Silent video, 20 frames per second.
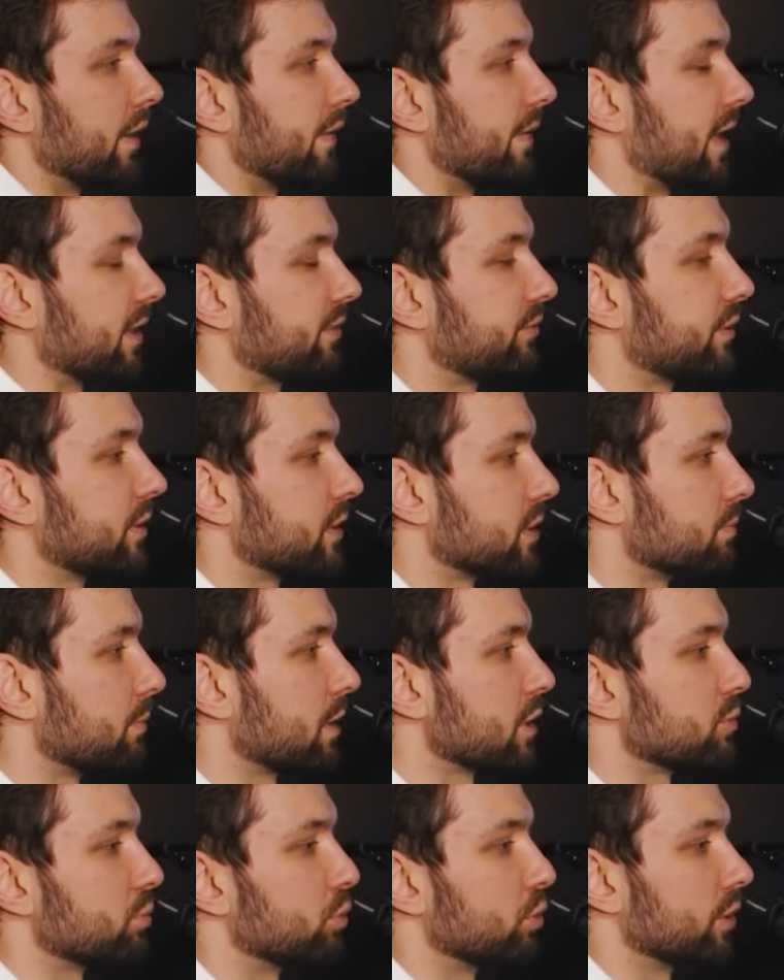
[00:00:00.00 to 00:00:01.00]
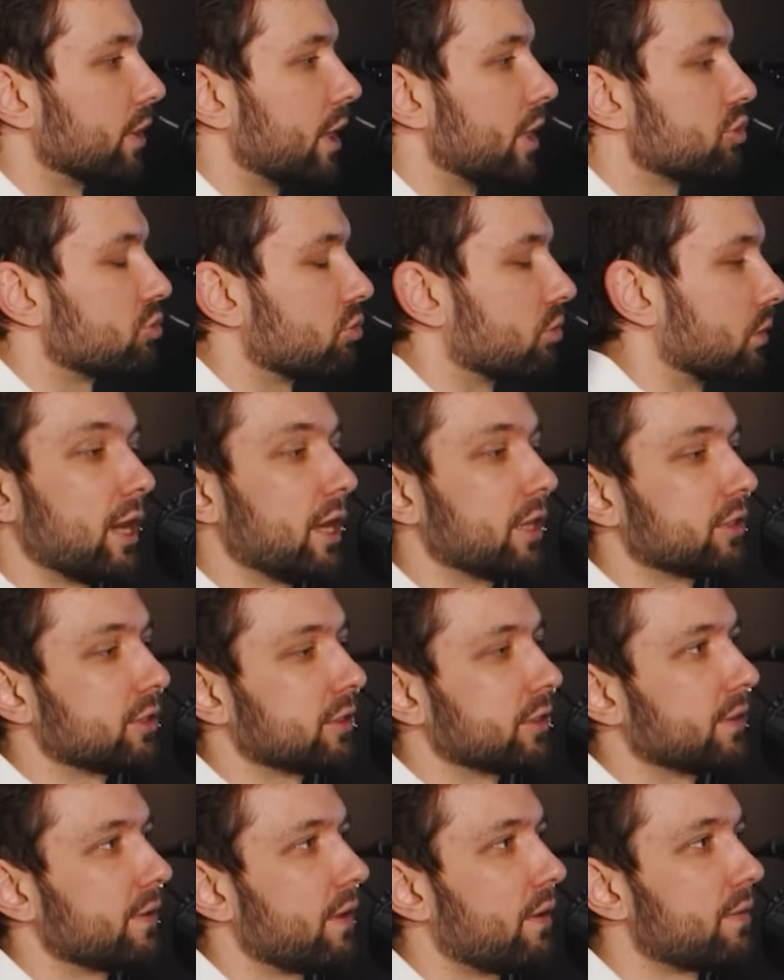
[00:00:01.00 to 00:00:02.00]
Yeah, that feels much more natural. And
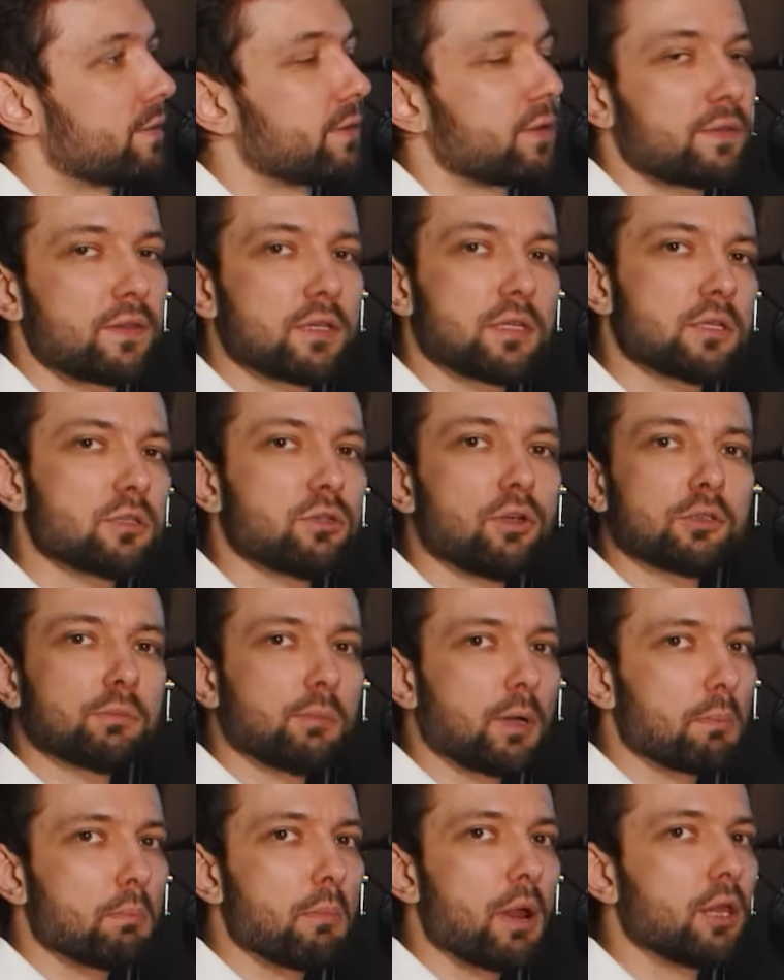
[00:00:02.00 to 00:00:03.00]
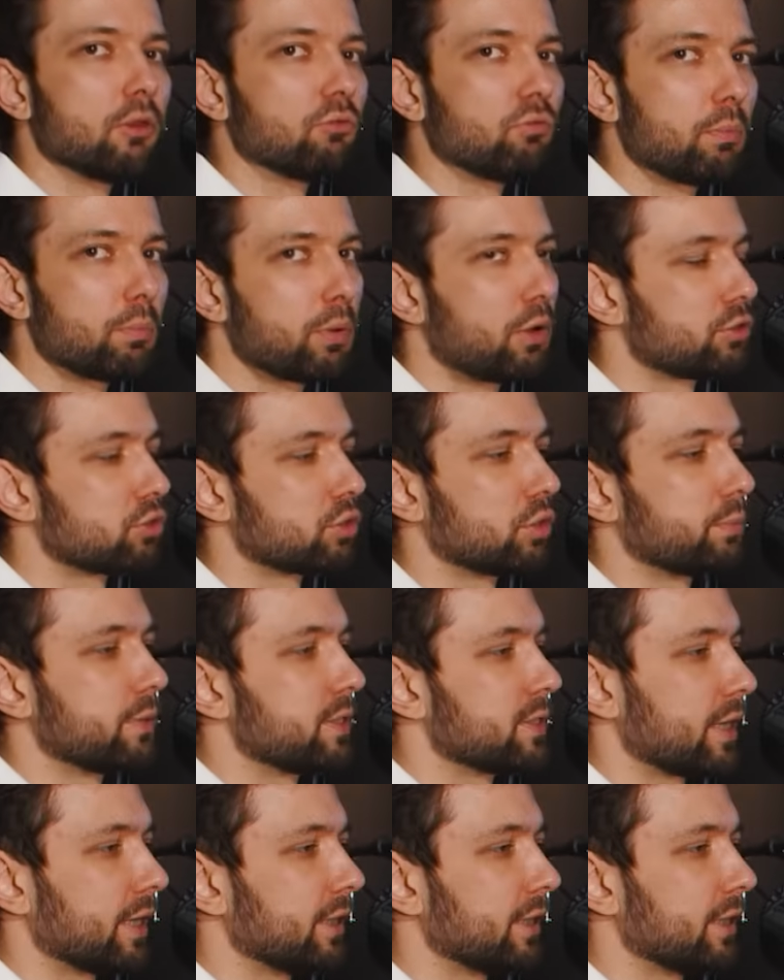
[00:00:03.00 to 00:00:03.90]
although this is not my main repertoire piece,